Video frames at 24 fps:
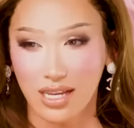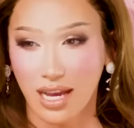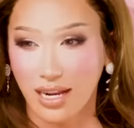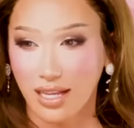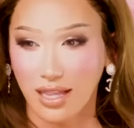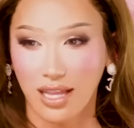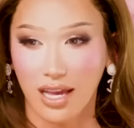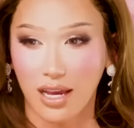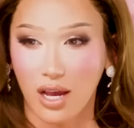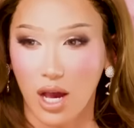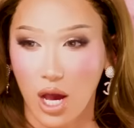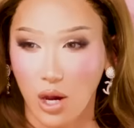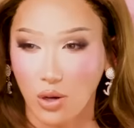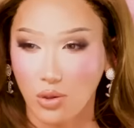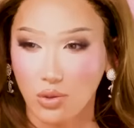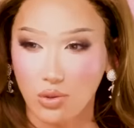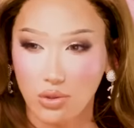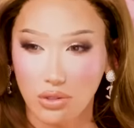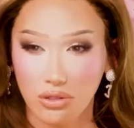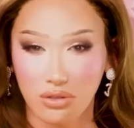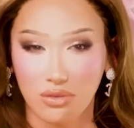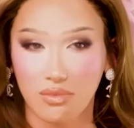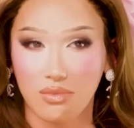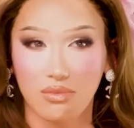kind of like
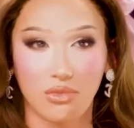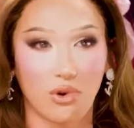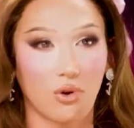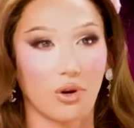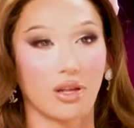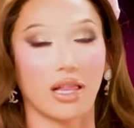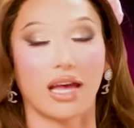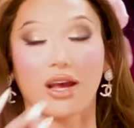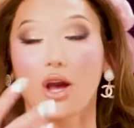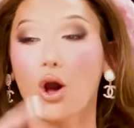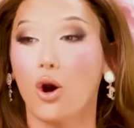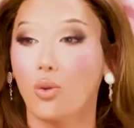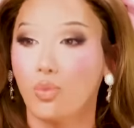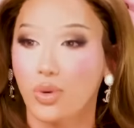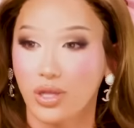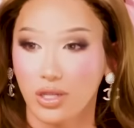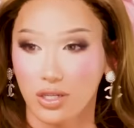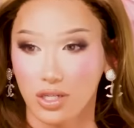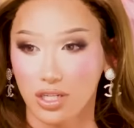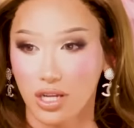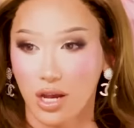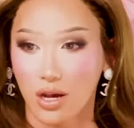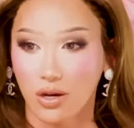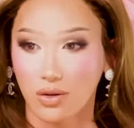hosts mm -hmm. or mm-hmm. like open
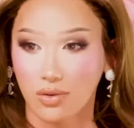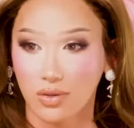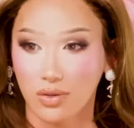the show.